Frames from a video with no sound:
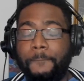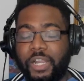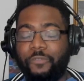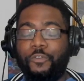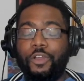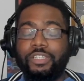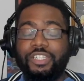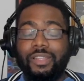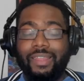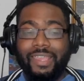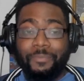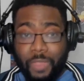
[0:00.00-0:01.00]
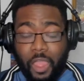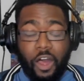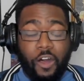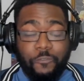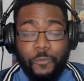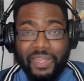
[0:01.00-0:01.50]
But unfortunately,
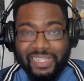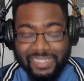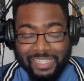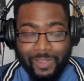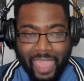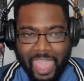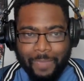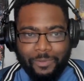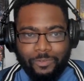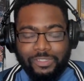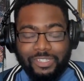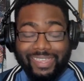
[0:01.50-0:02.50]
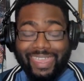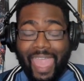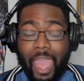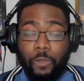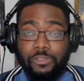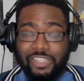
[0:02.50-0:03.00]
All for One is still able to
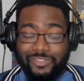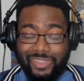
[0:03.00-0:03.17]
counter